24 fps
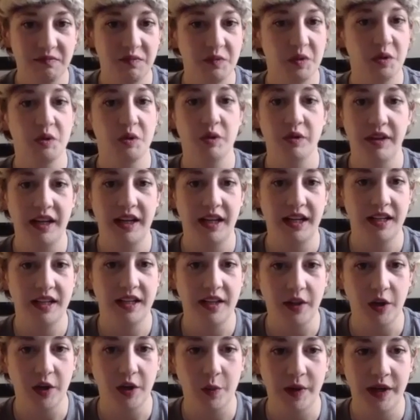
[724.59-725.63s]
create
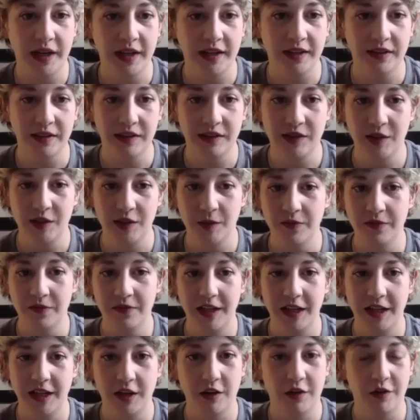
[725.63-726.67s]
another quick Zoom
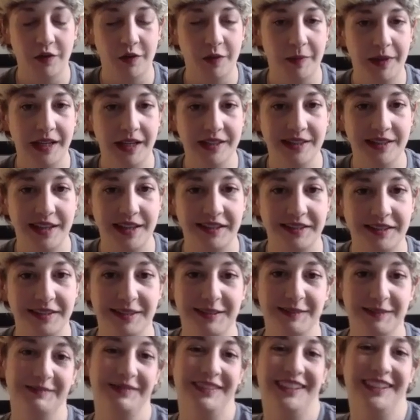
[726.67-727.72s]
video if it makes
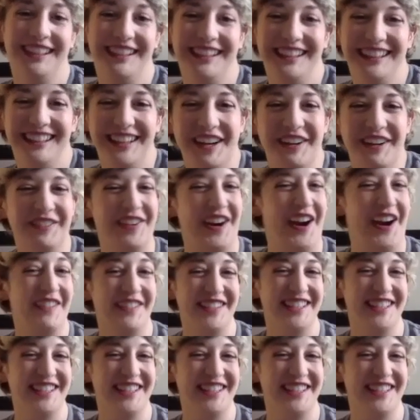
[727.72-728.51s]
sense. No promise.